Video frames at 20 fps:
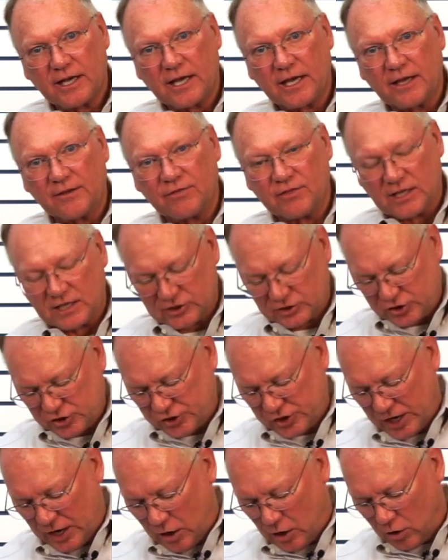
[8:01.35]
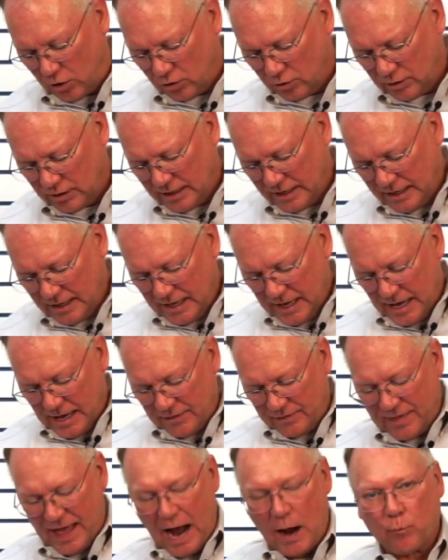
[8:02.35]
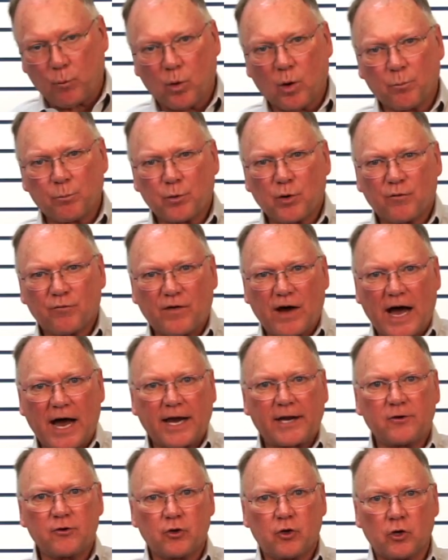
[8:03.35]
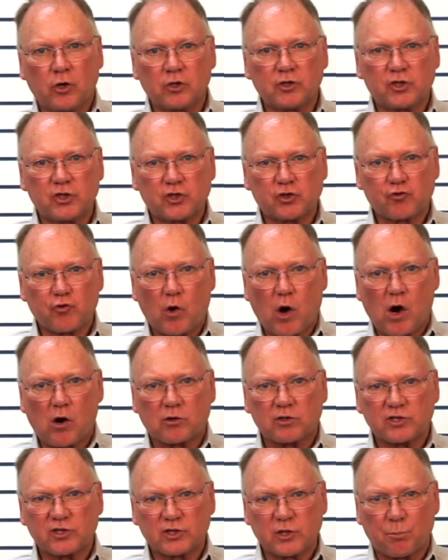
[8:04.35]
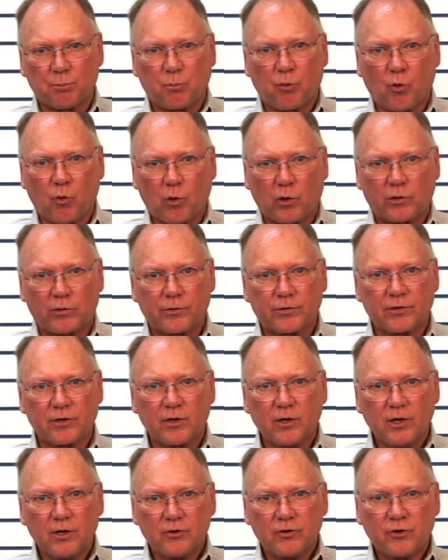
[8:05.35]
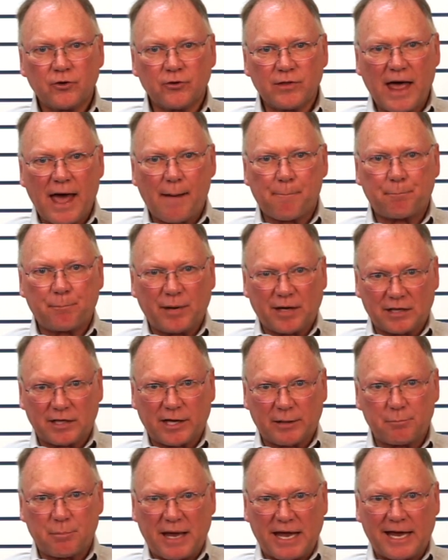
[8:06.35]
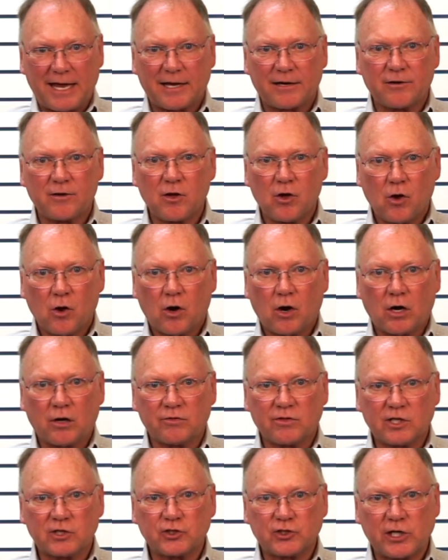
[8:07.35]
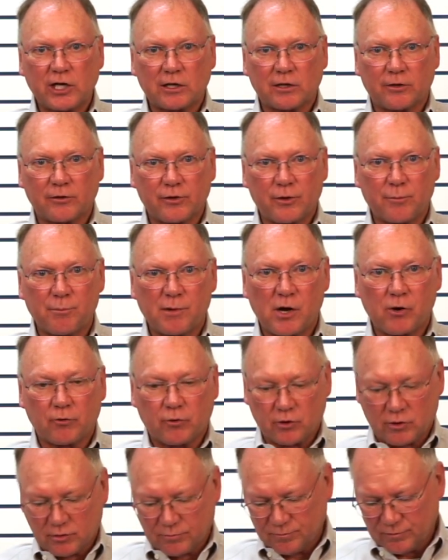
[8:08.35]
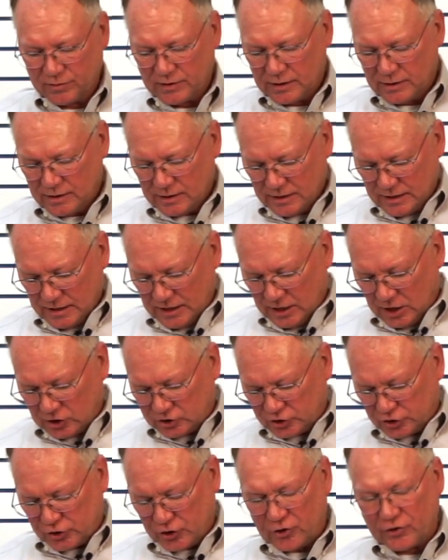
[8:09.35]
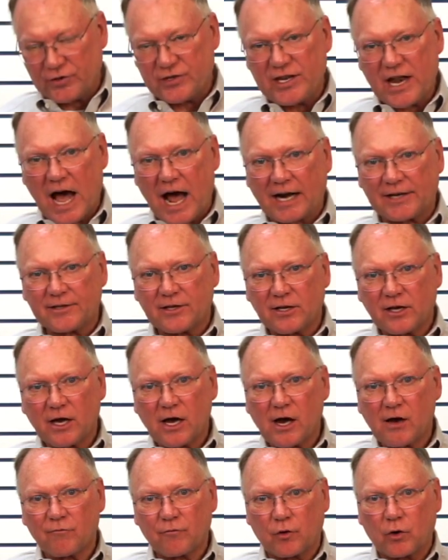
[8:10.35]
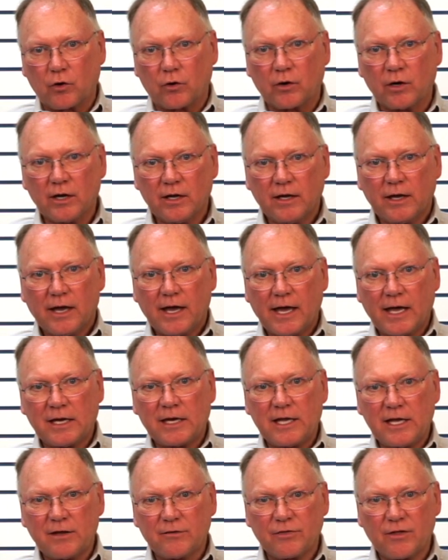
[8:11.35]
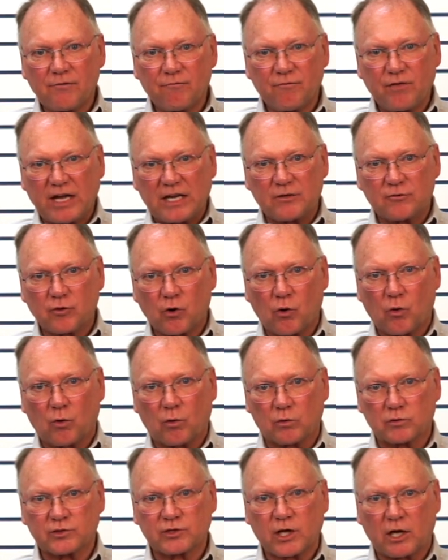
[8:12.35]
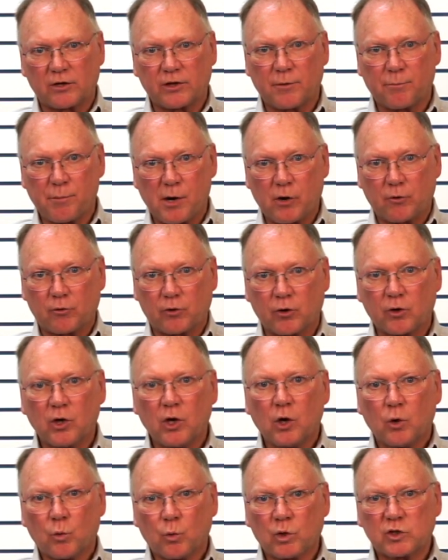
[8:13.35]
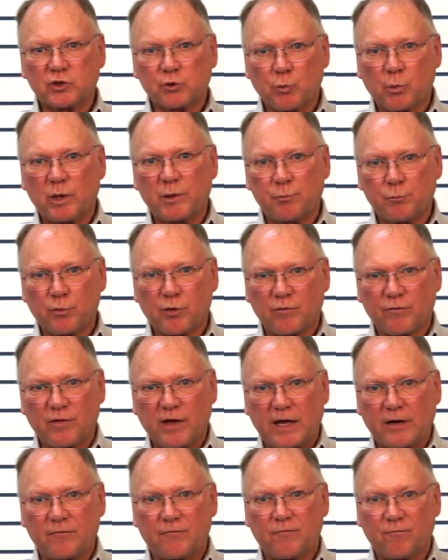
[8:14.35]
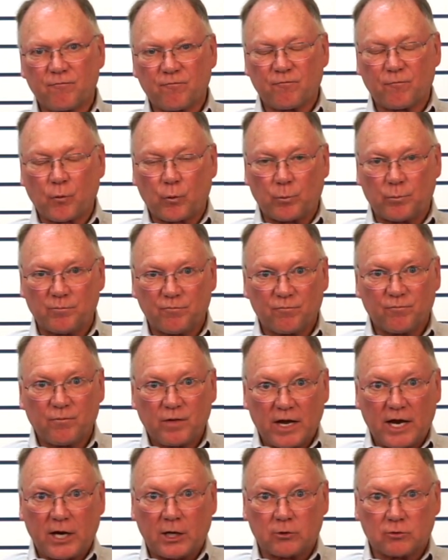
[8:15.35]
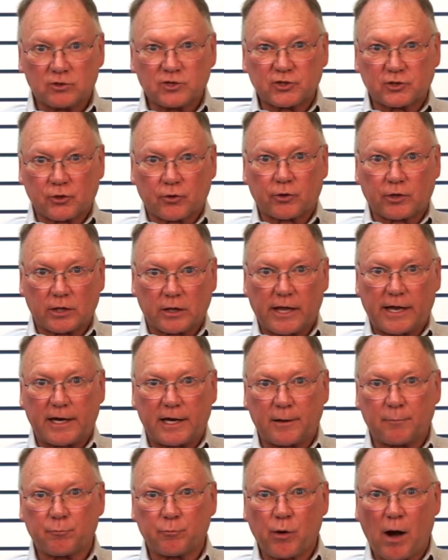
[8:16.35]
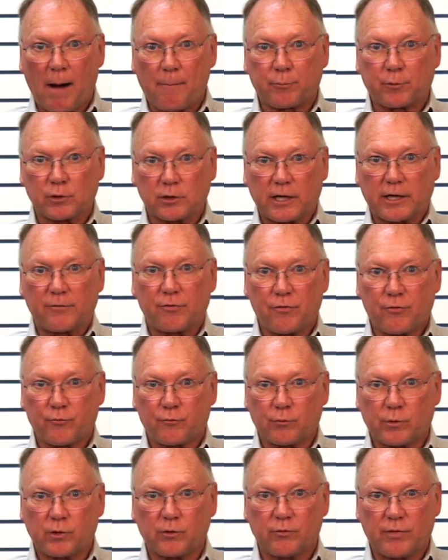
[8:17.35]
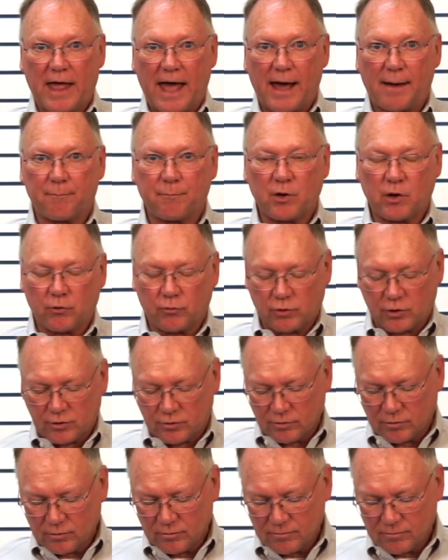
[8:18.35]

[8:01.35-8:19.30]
in the shell, and that will provide good, strong support to that belly band on the shell of the motor. It should not cover any of the vent holes on the motor, which would prevent from air circulating properly through that motor.